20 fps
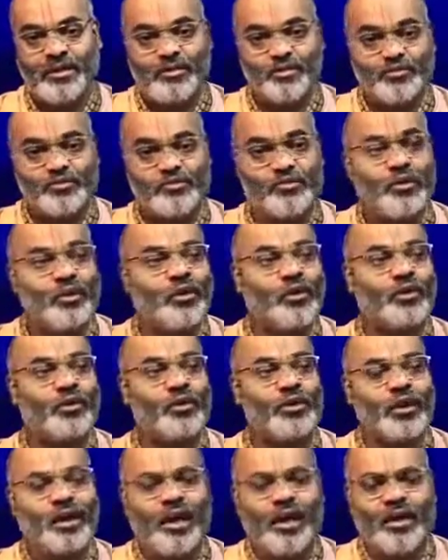
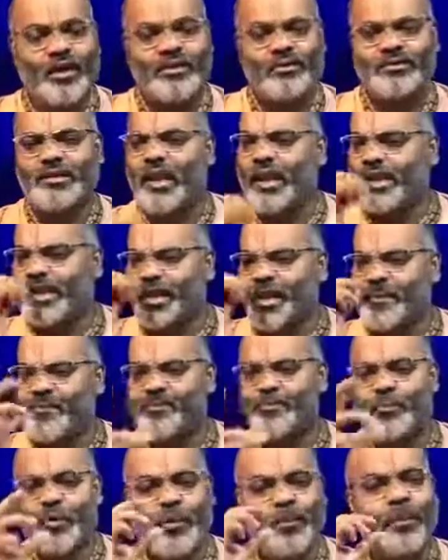So the
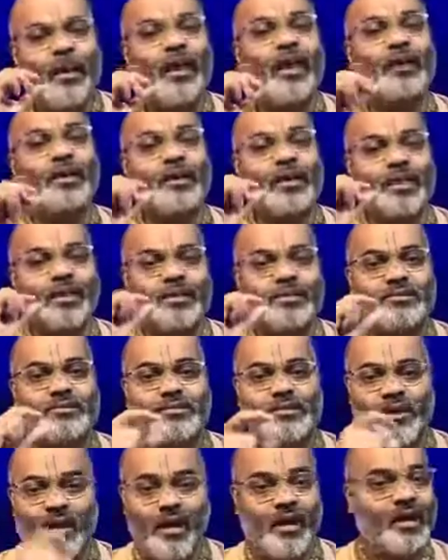lip movement is
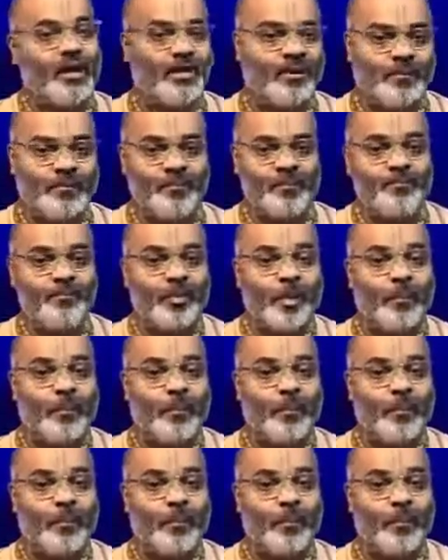done